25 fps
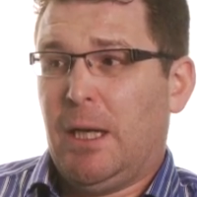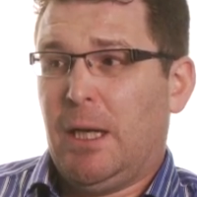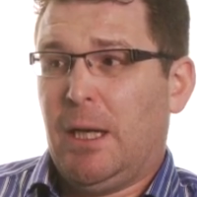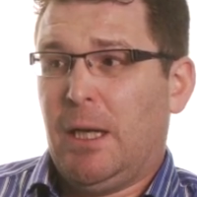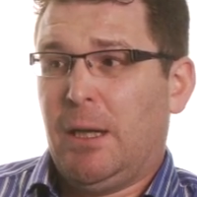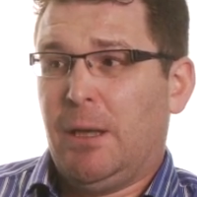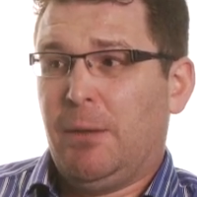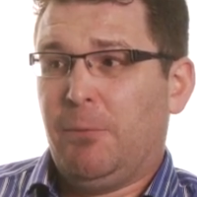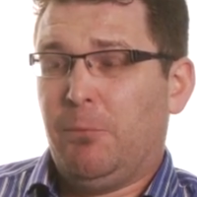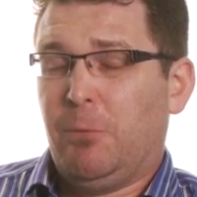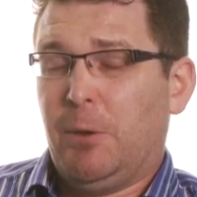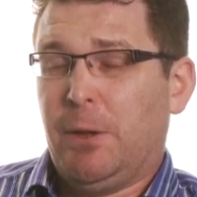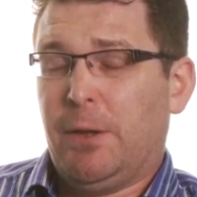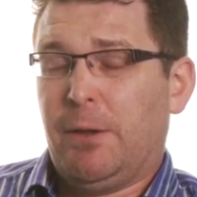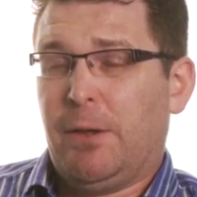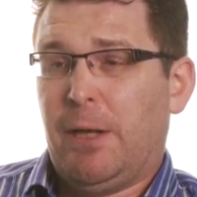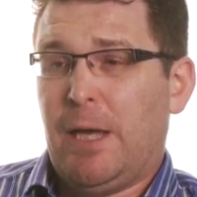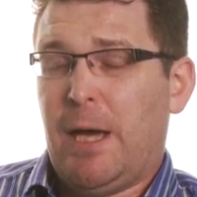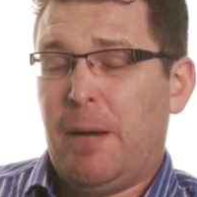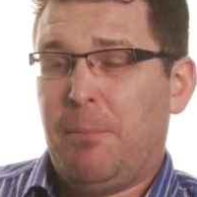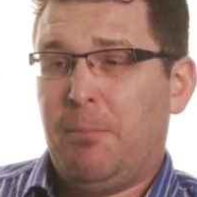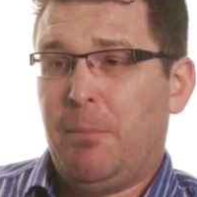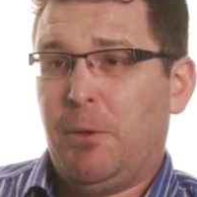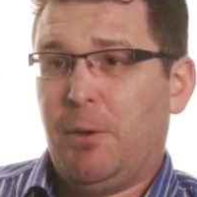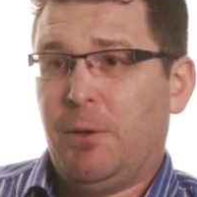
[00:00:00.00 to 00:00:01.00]
and with
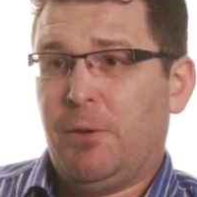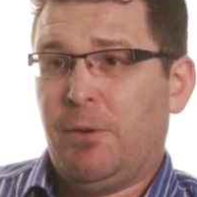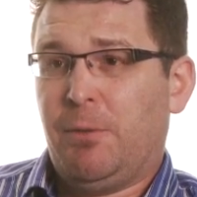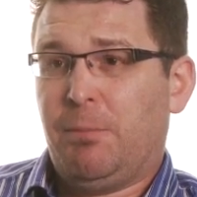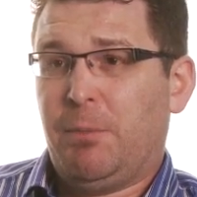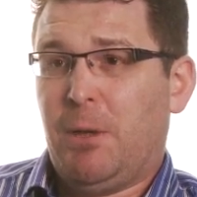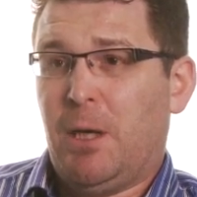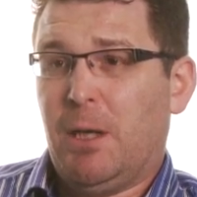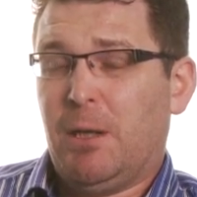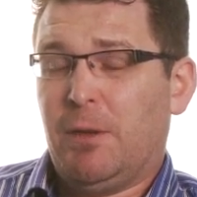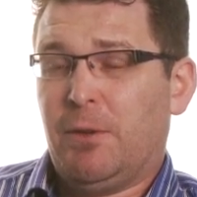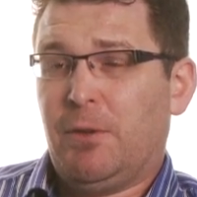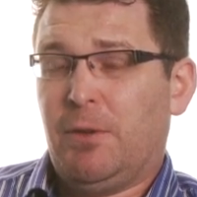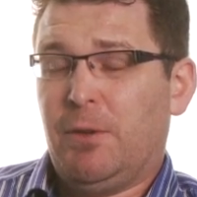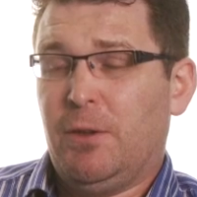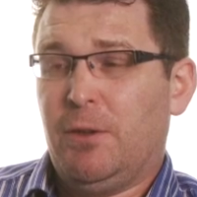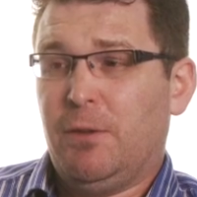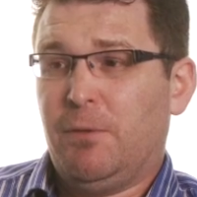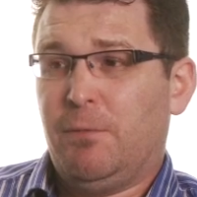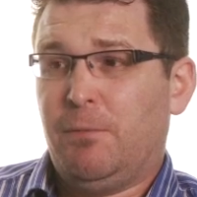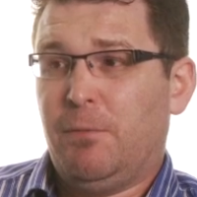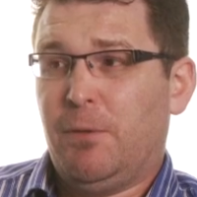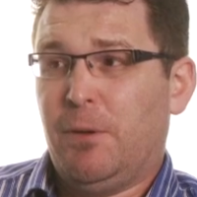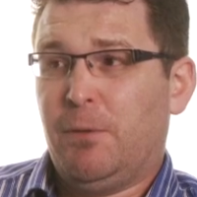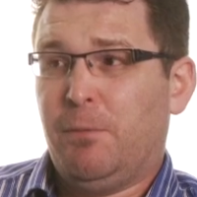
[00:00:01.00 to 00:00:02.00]
Lambert's policy
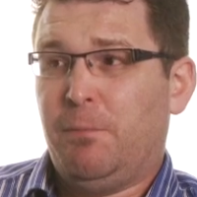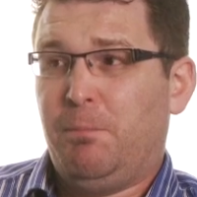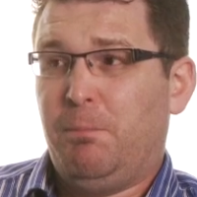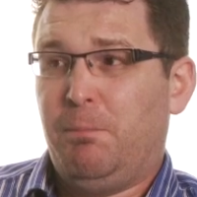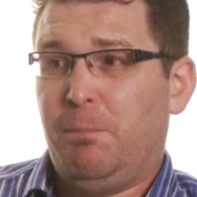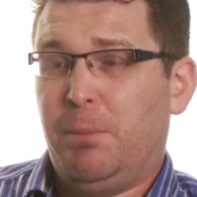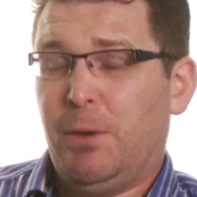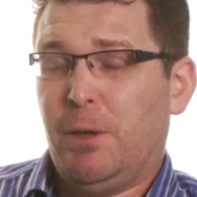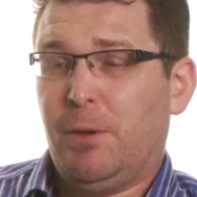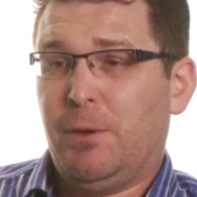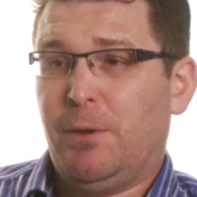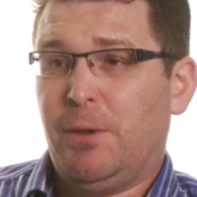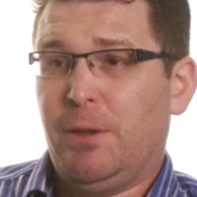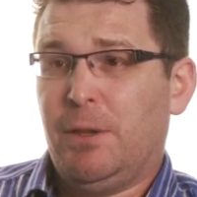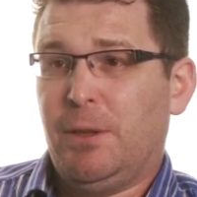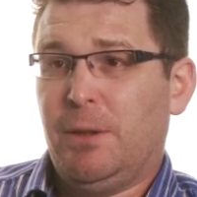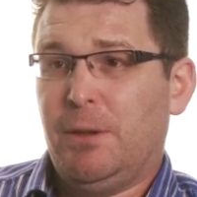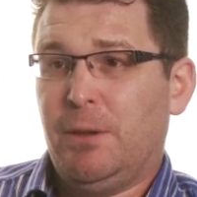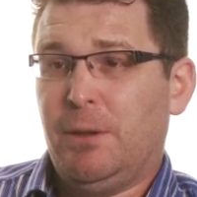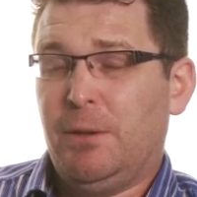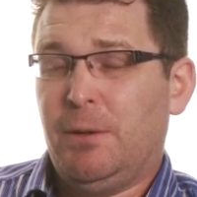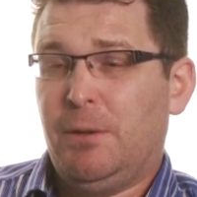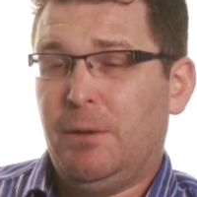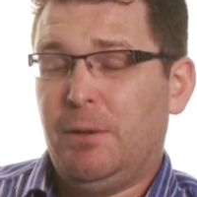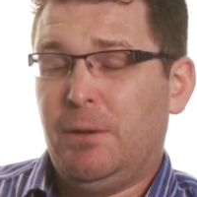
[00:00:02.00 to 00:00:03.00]
of
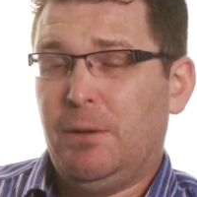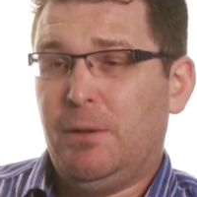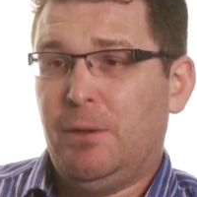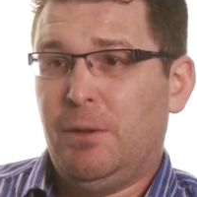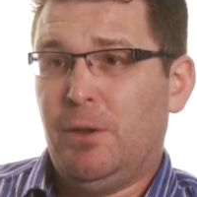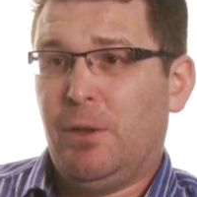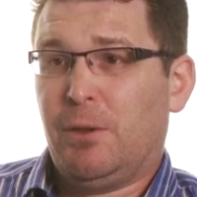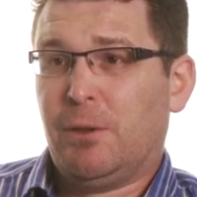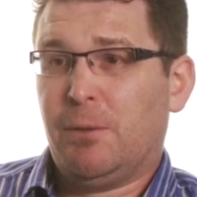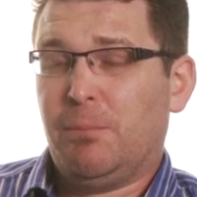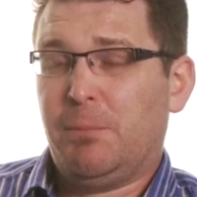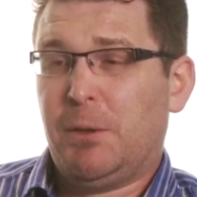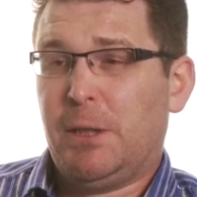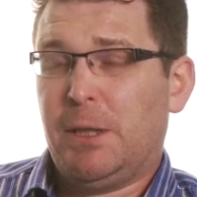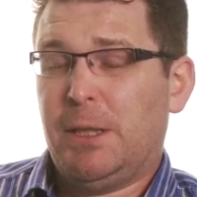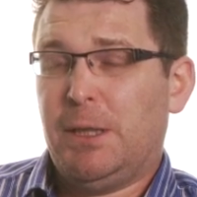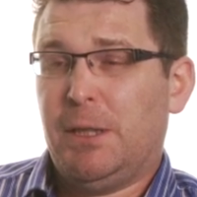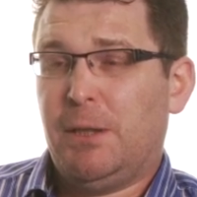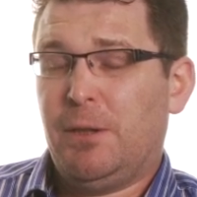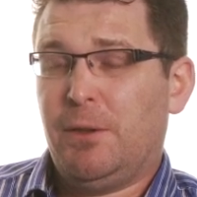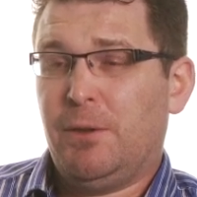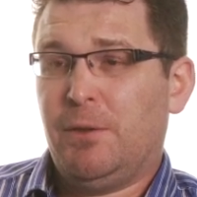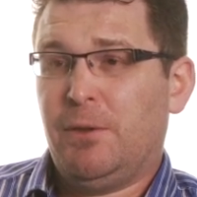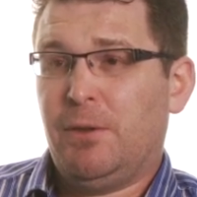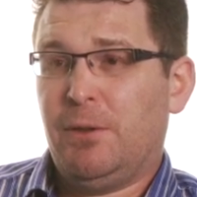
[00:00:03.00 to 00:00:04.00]
blooding young
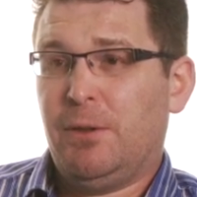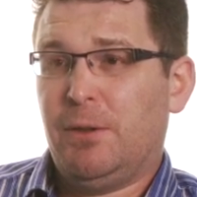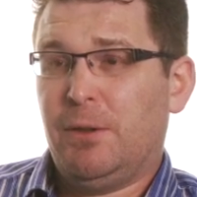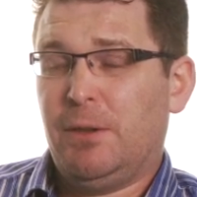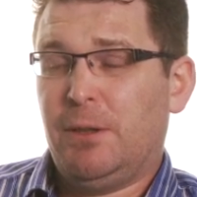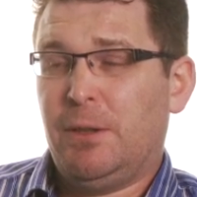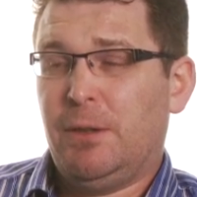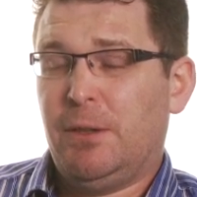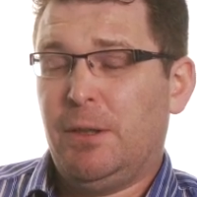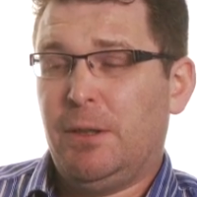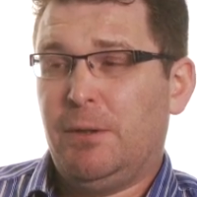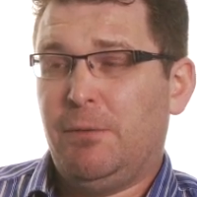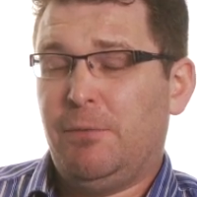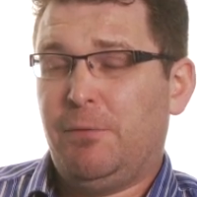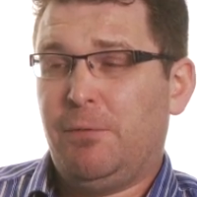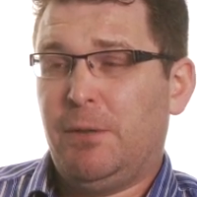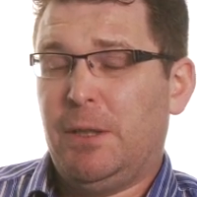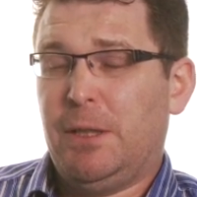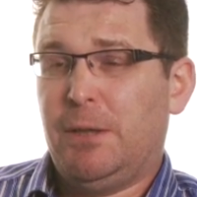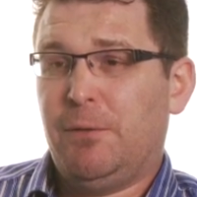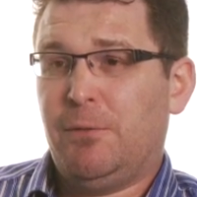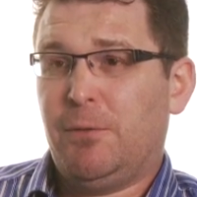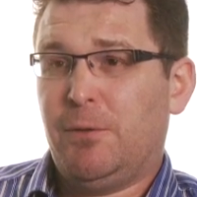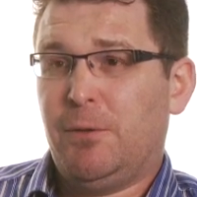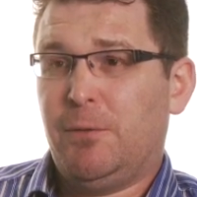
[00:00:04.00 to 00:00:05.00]
players in
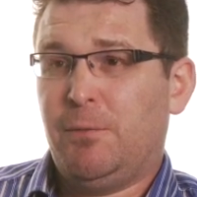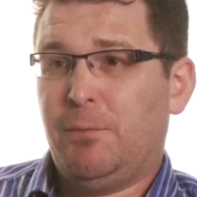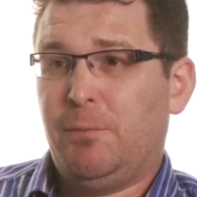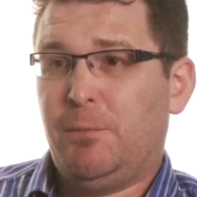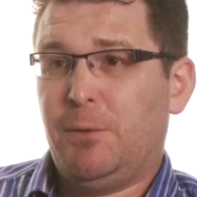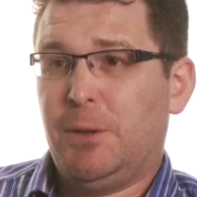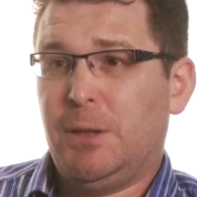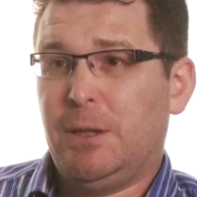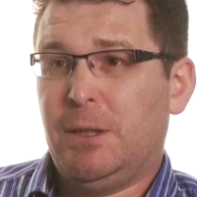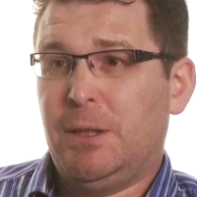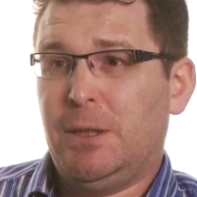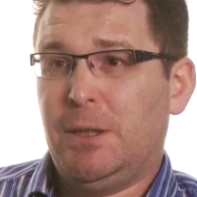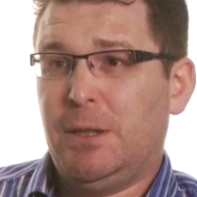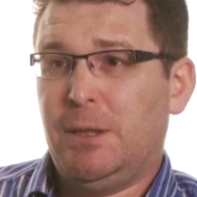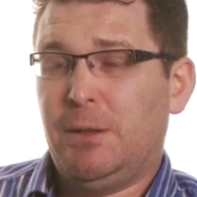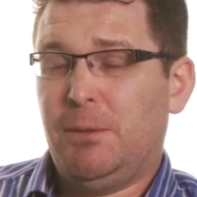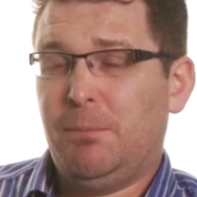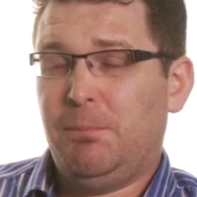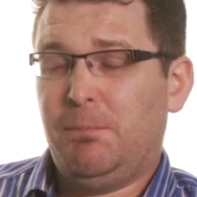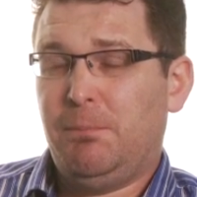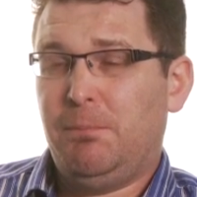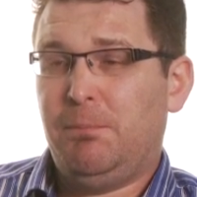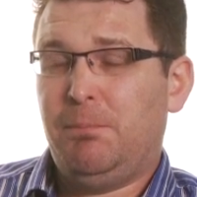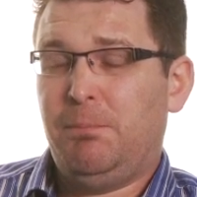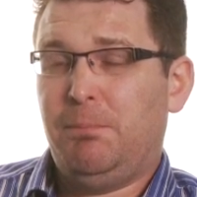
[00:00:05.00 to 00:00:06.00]
favour of bringing
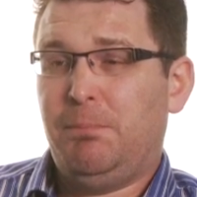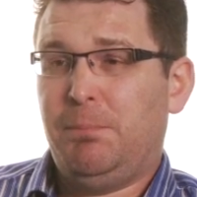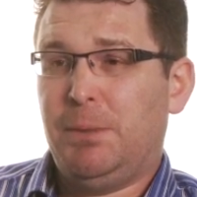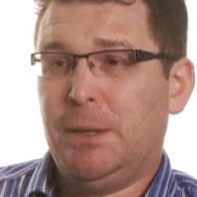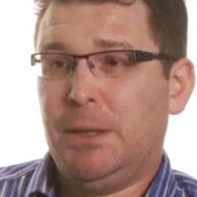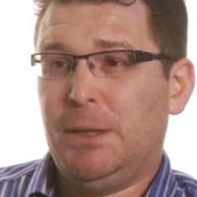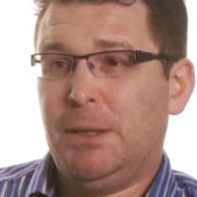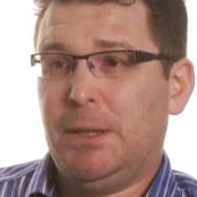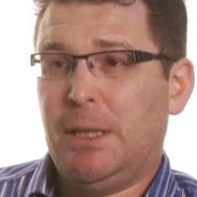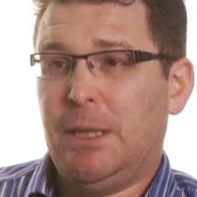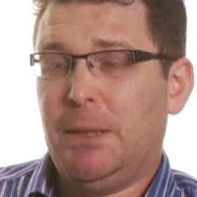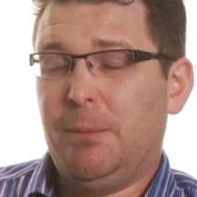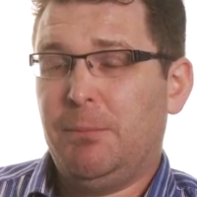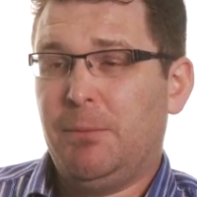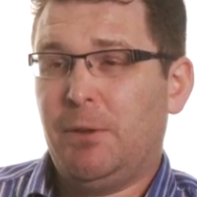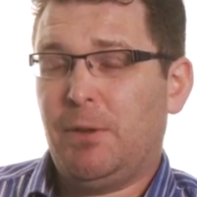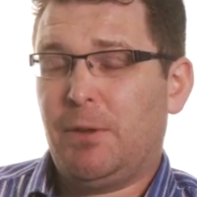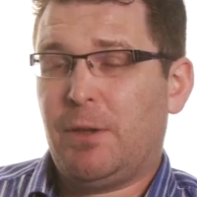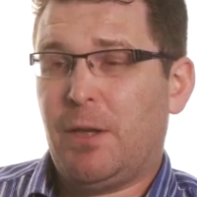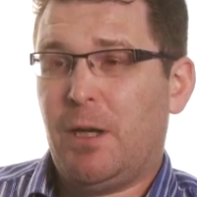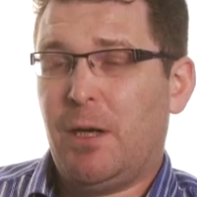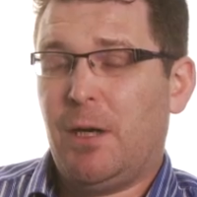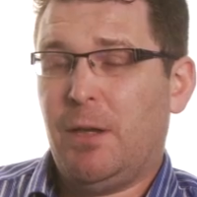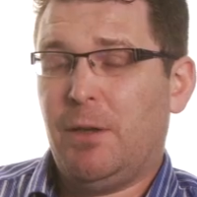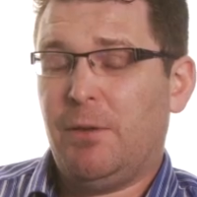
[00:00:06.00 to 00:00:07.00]
in big name
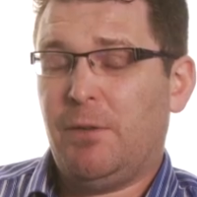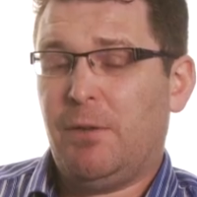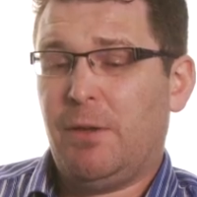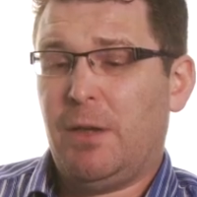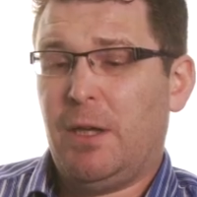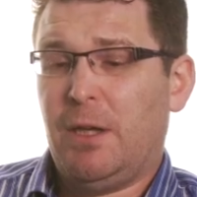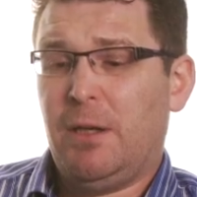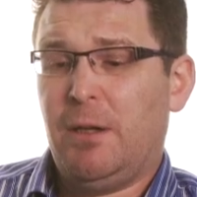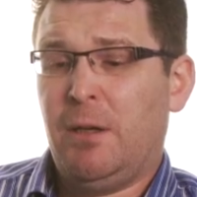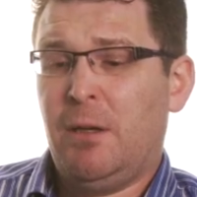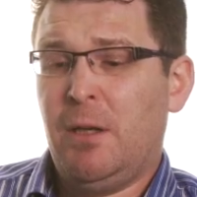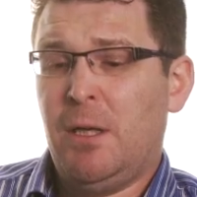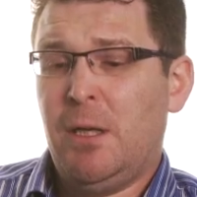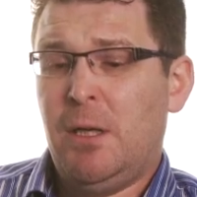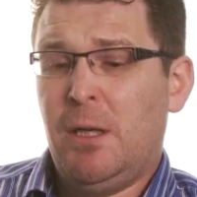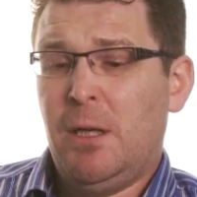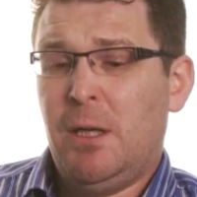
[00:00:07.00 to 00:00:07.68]
stars, then